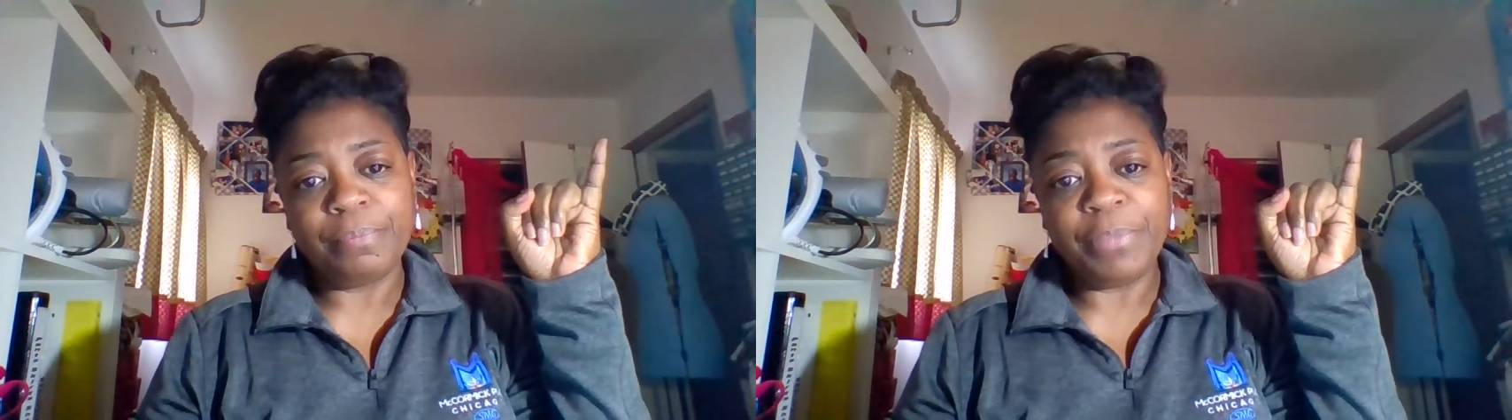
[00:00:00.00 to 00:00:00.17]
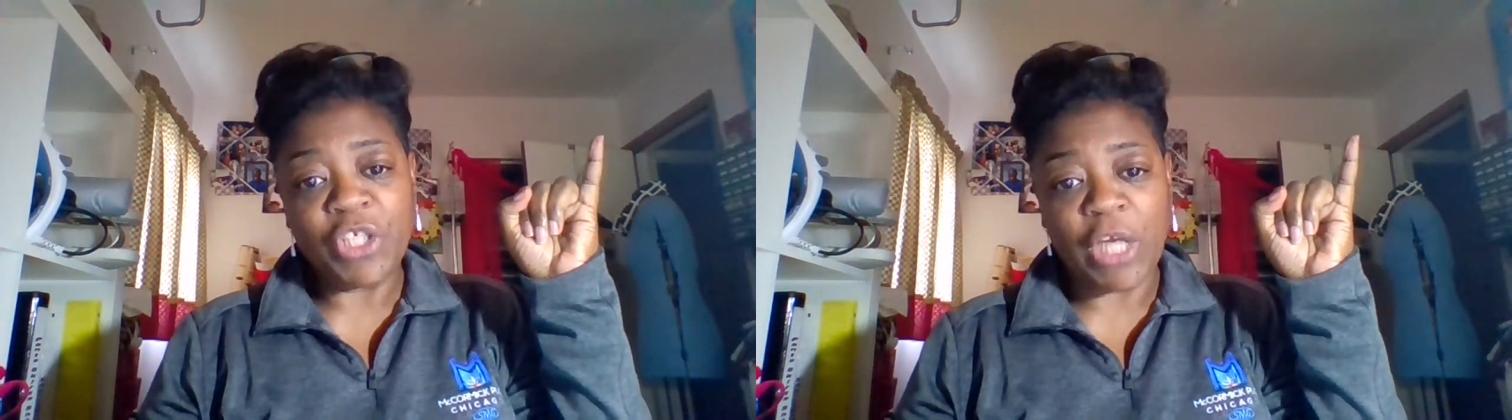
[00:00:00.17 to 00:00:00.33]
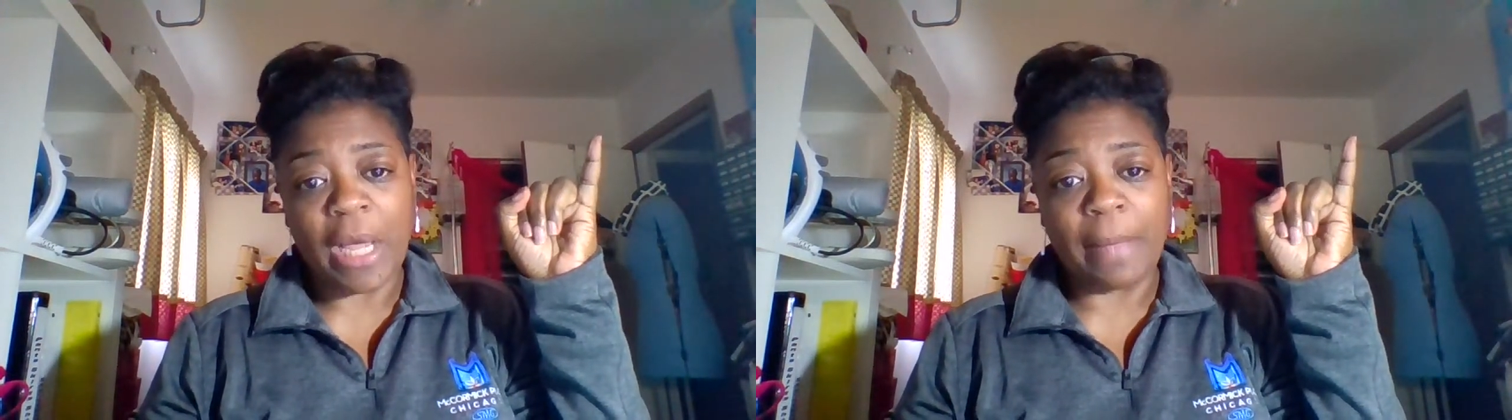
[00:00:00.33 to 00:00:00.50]

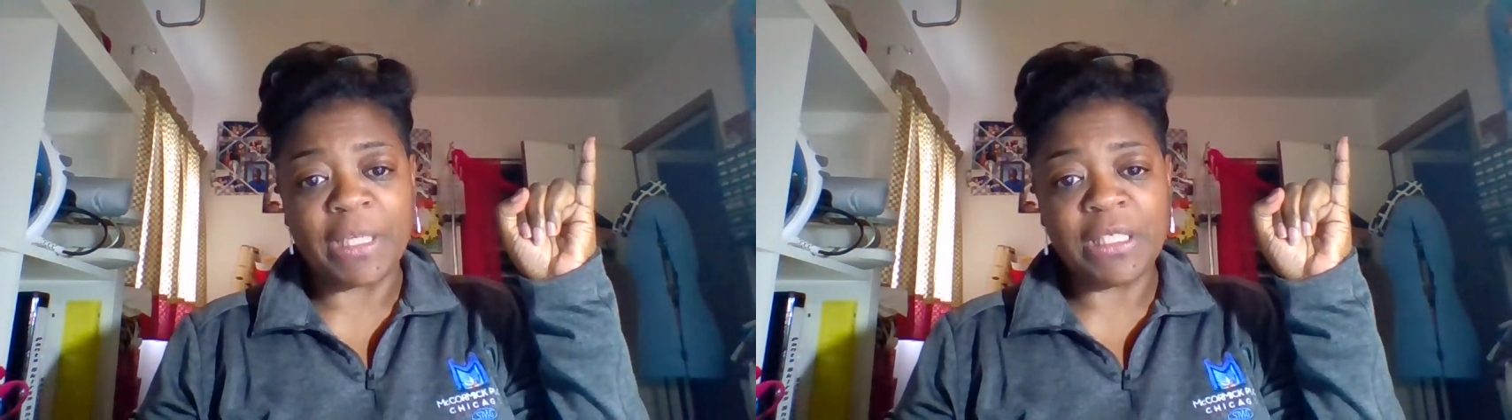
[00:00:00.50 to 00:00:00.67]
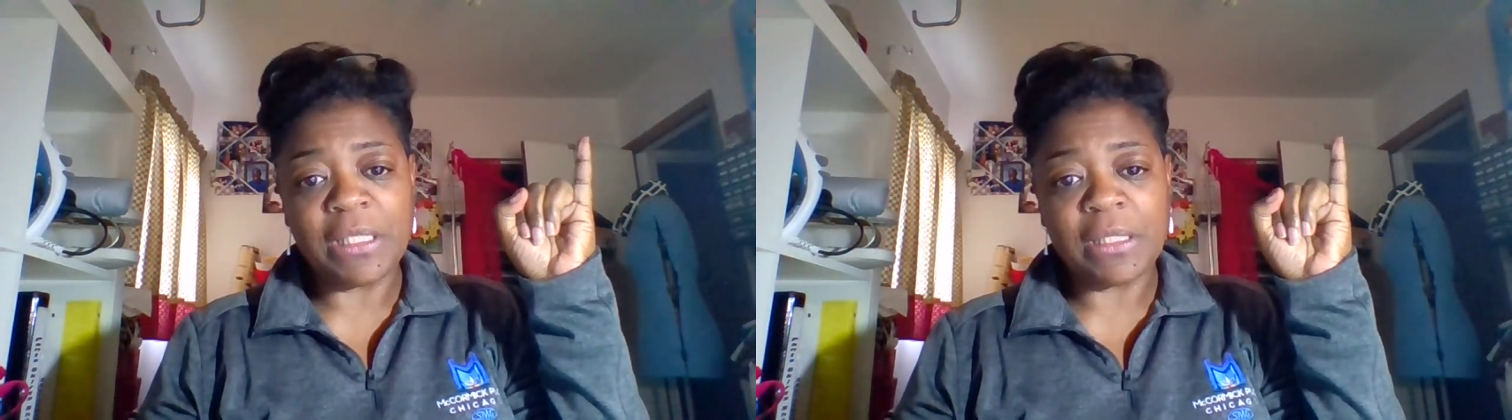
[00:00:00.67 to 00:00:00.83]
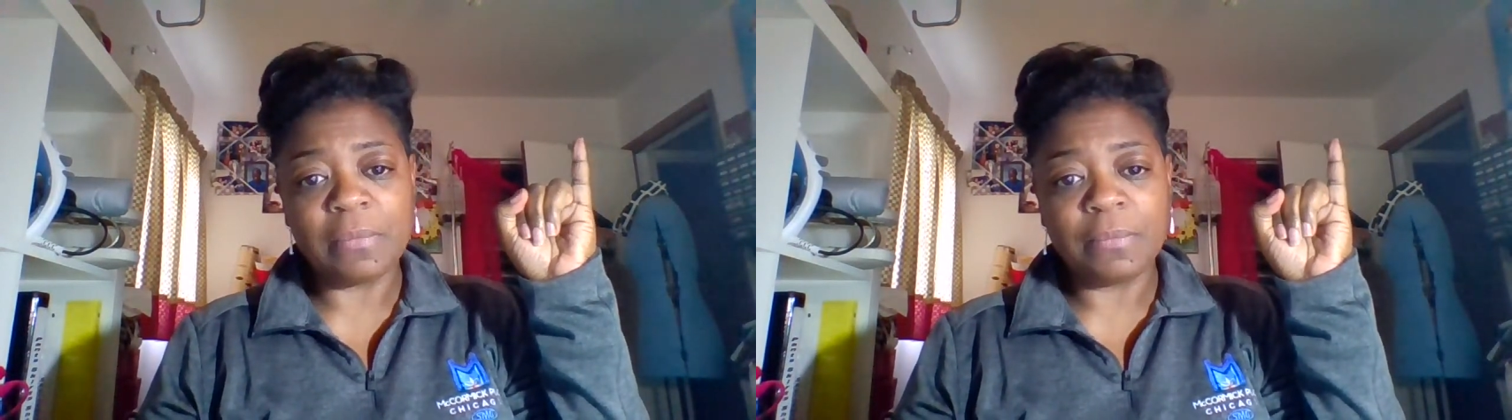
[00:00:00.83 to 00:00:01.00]

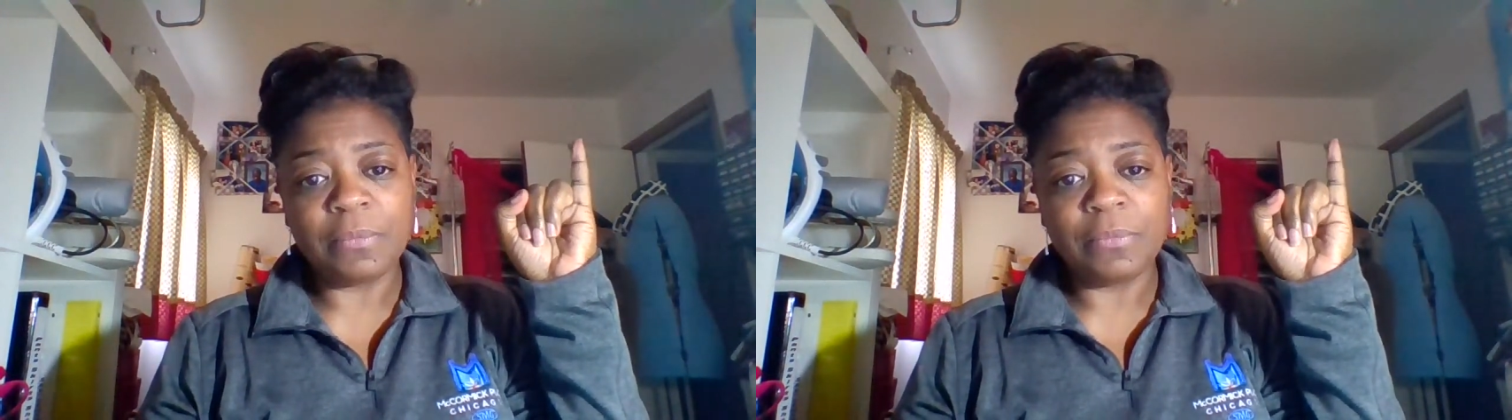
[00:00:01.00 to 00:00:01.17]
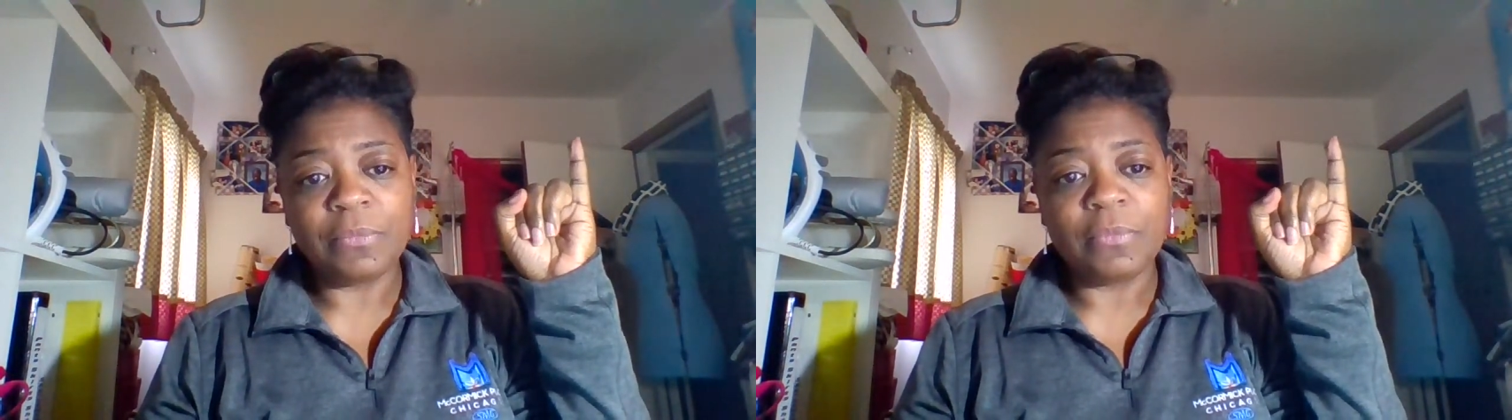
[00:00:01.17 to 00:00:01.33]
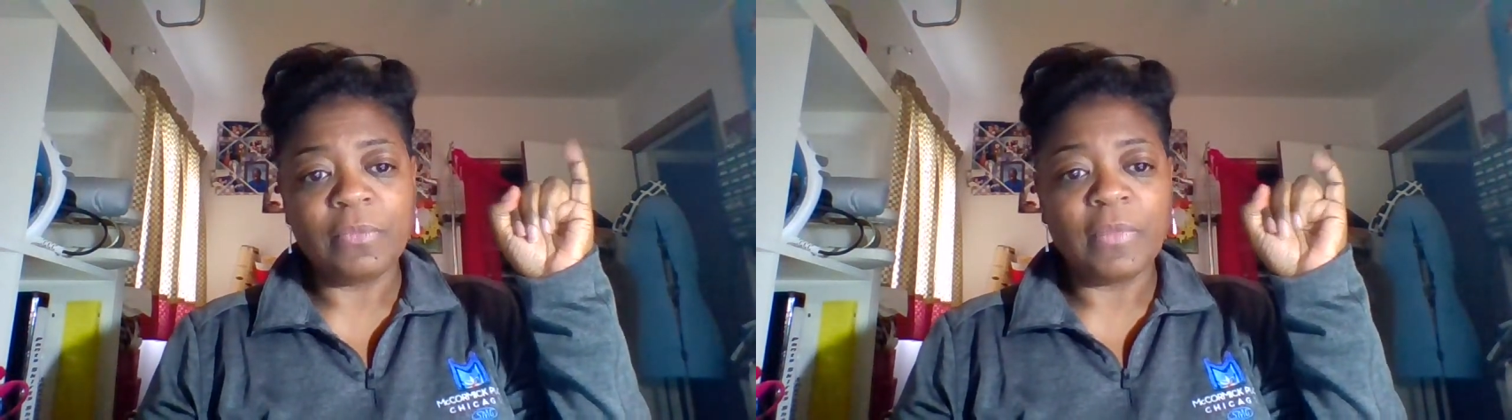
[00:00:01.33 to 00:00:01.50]
pajamas.
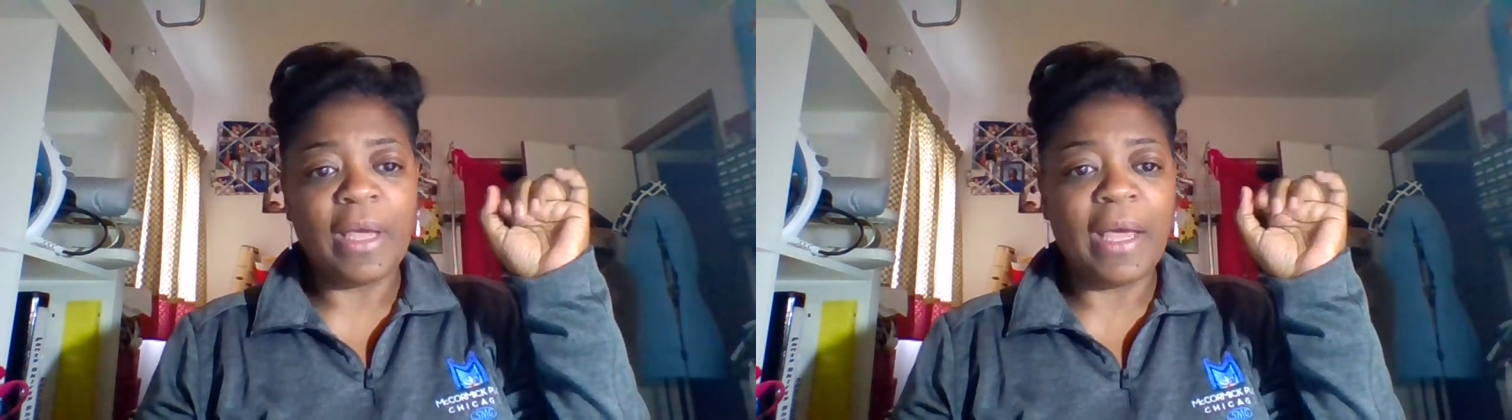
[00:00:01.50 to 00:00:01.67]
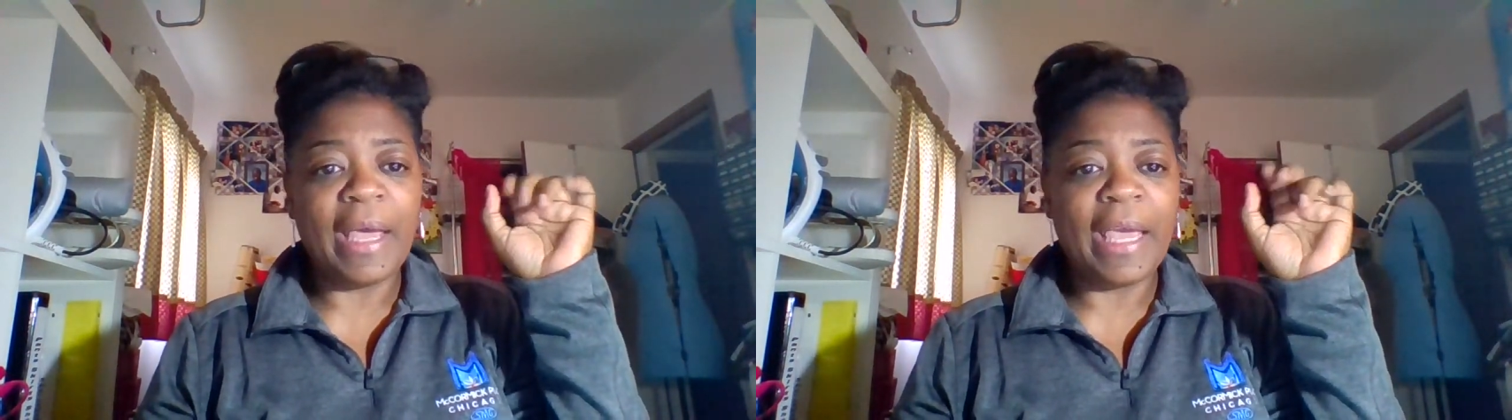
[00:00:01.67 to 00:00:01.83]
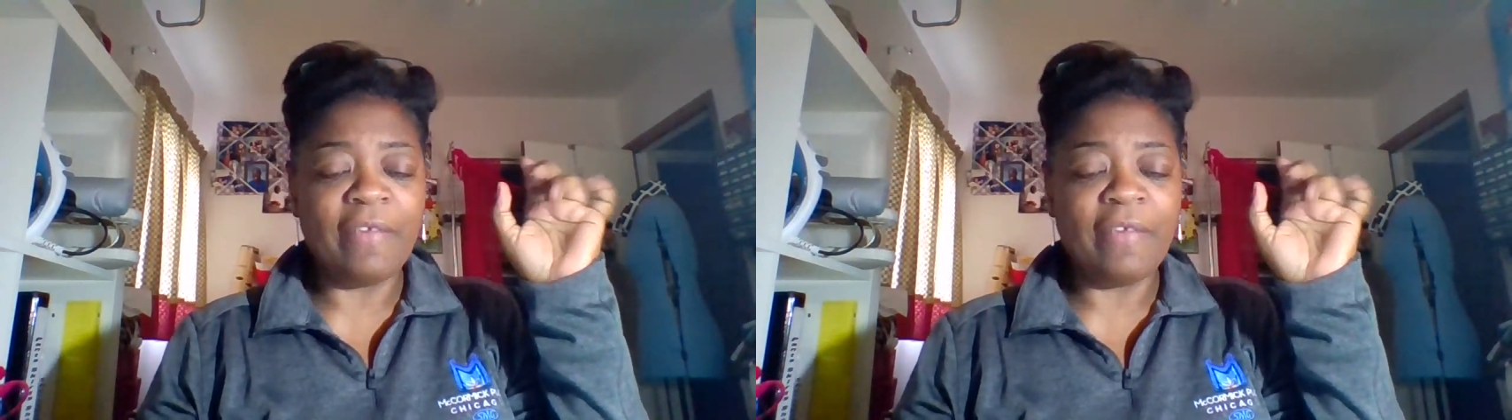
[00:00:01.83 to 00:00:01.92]
I